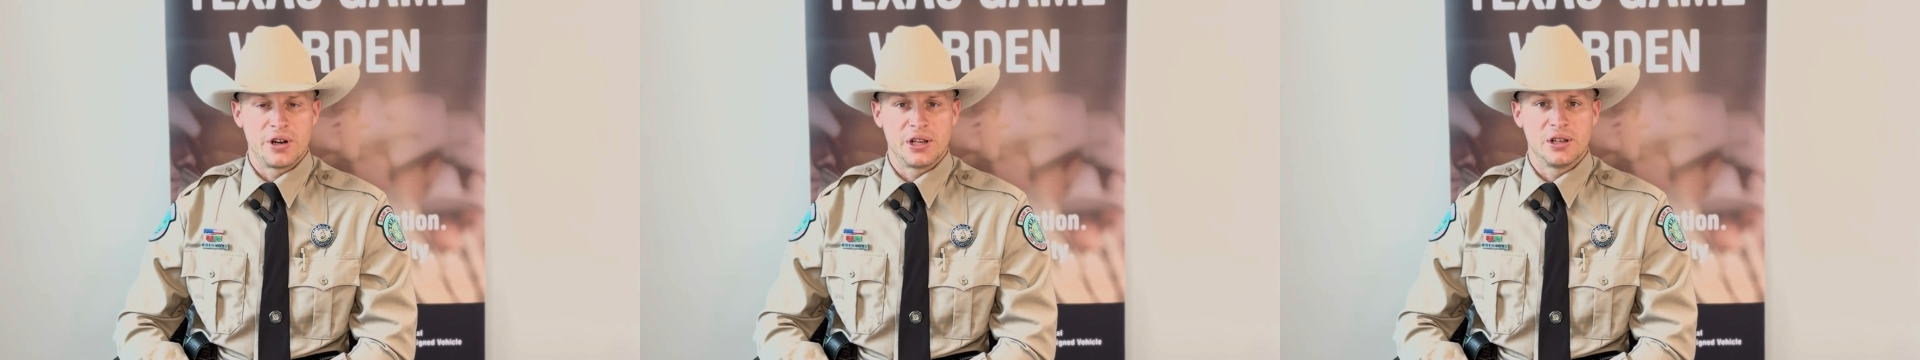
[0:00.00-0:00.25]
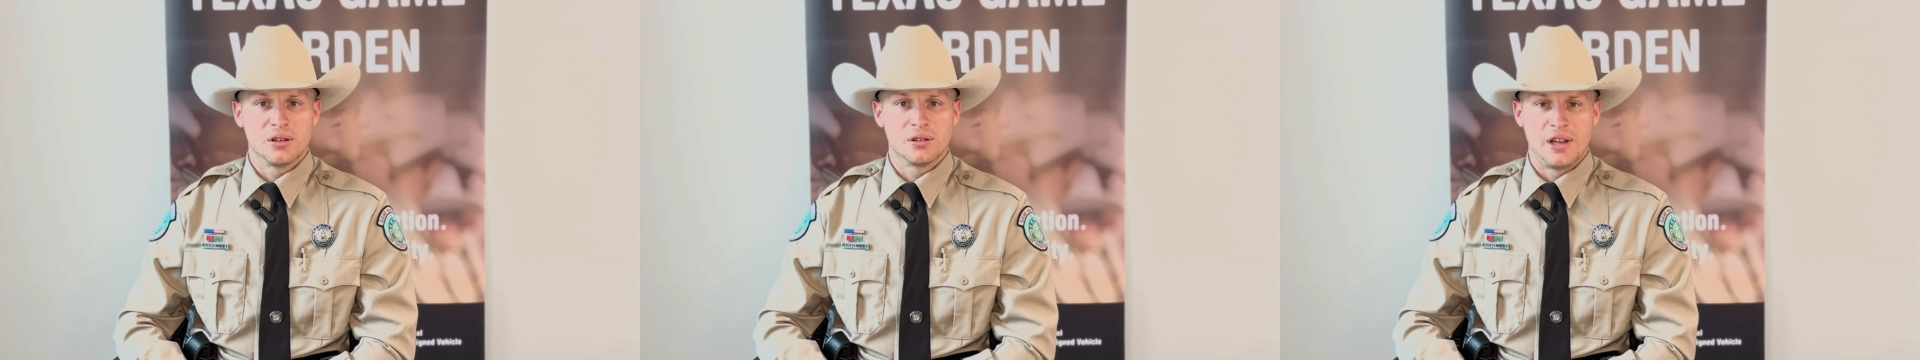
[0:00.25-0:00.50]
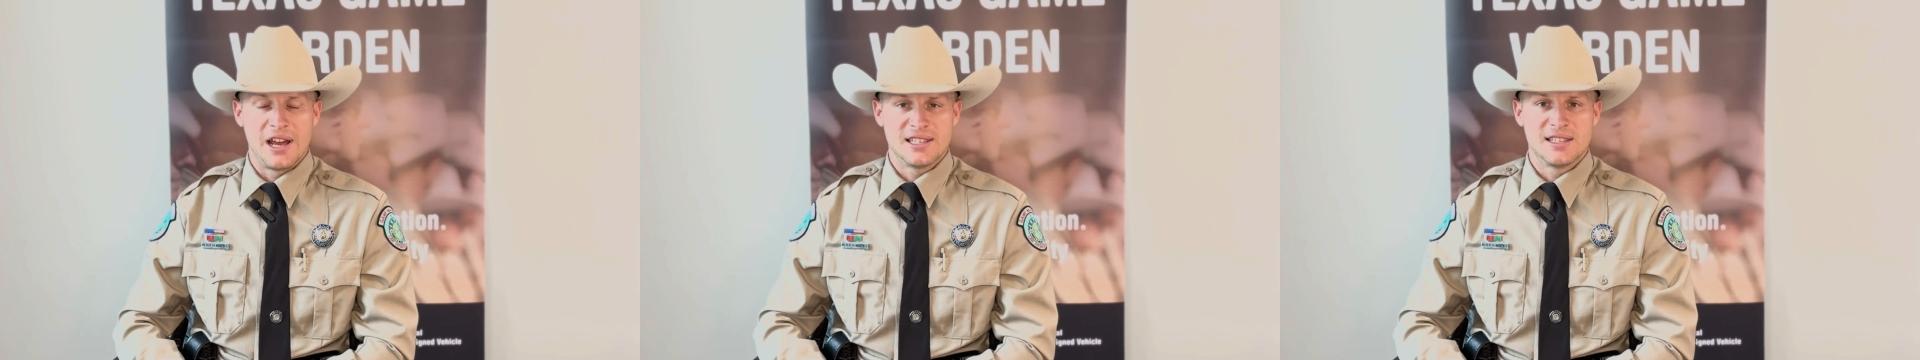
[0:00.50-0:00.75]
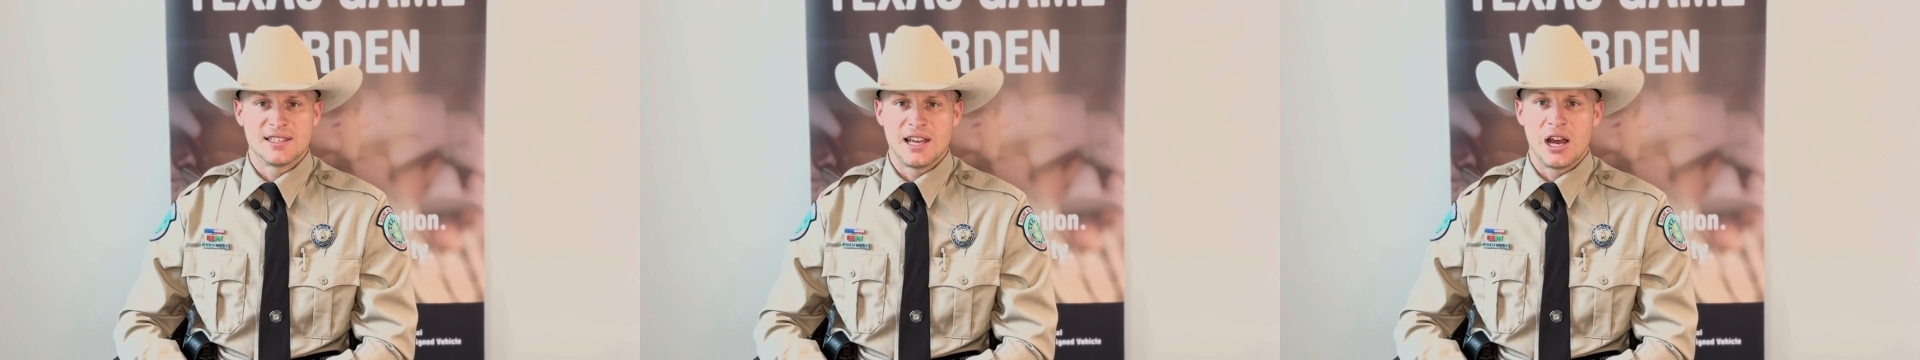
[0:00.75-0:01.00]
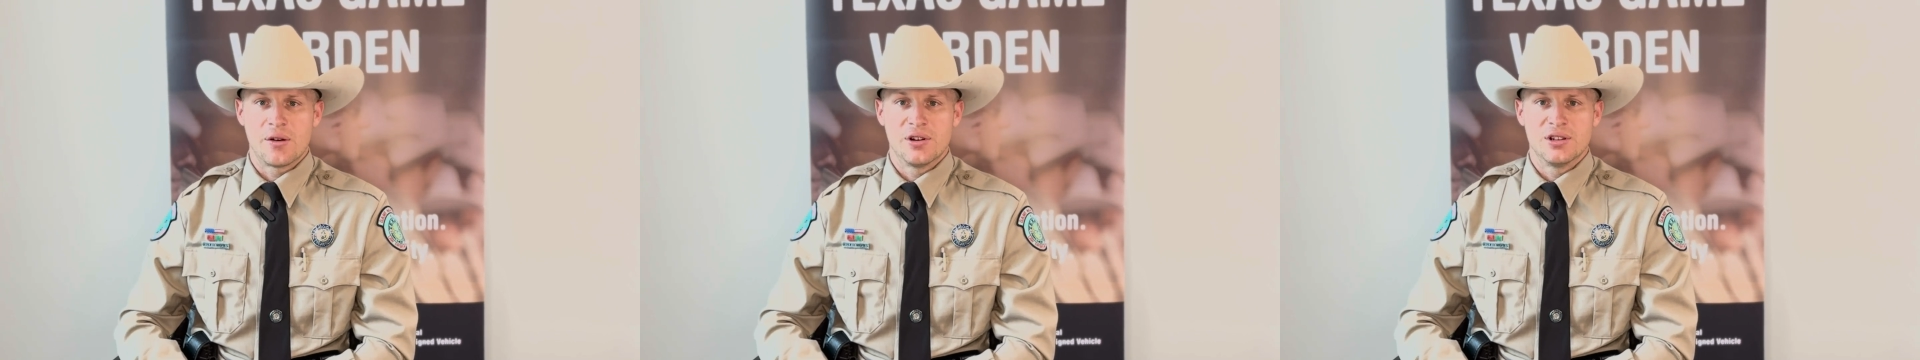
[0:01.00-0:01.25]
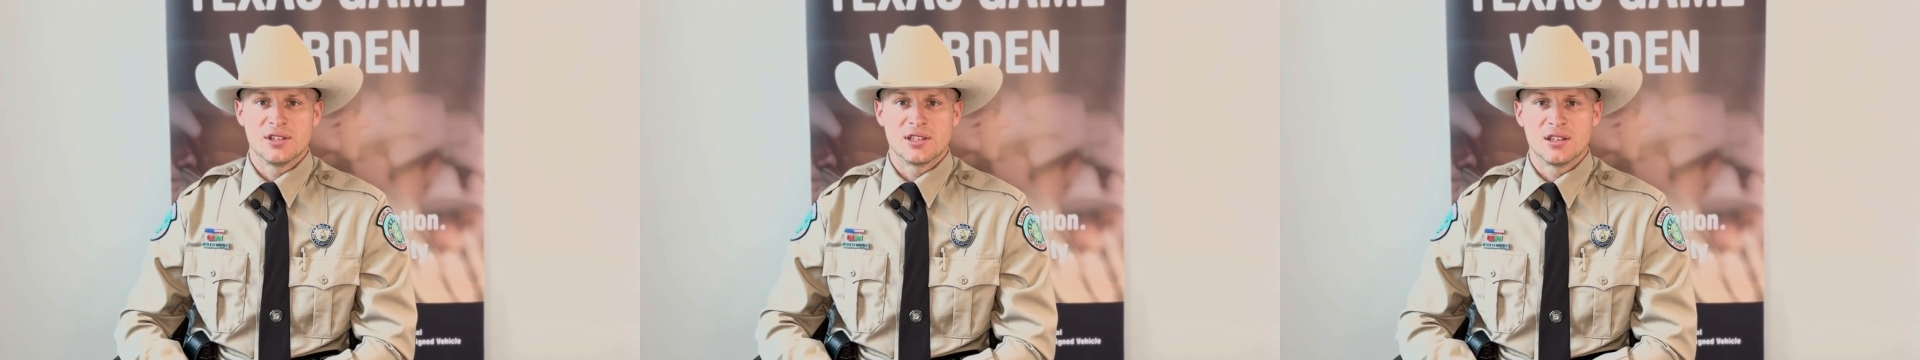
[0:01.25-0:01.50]
running lights and
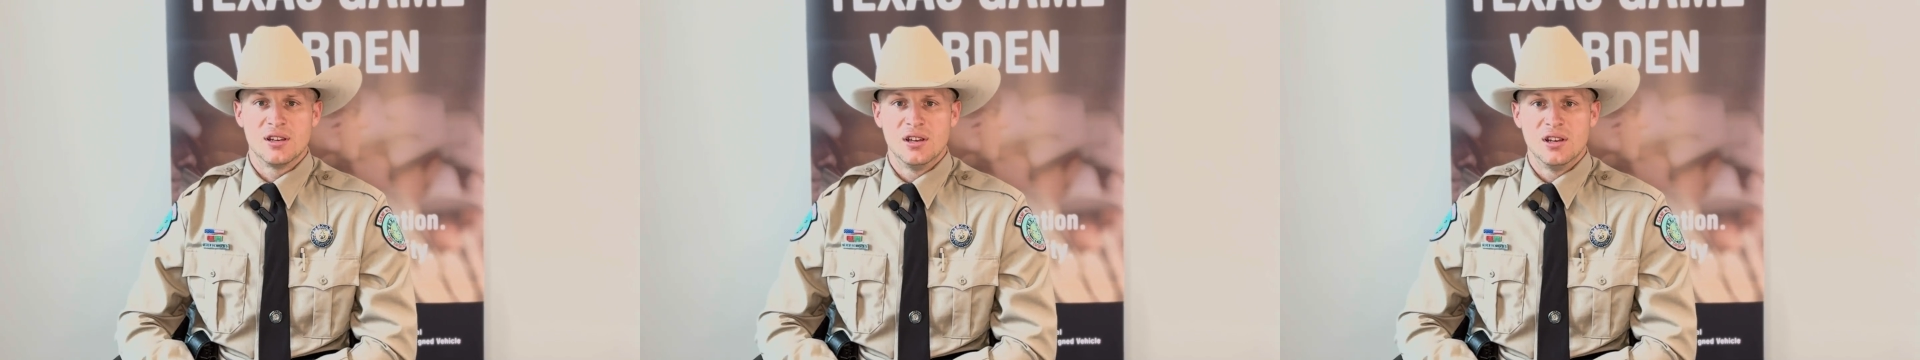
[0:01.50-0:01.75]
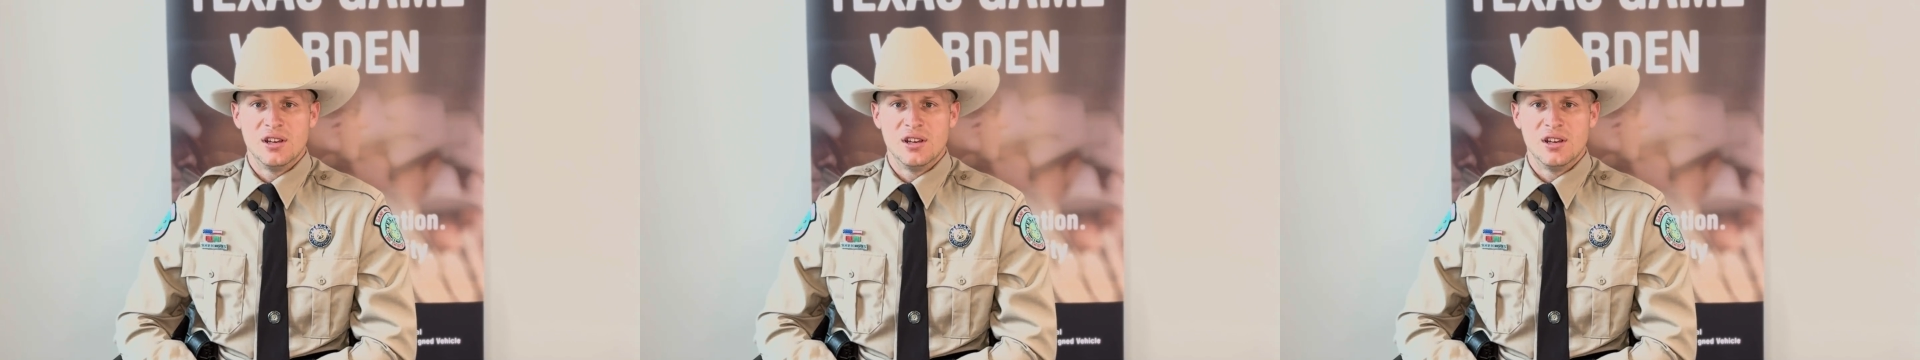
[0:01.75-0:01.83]
sirens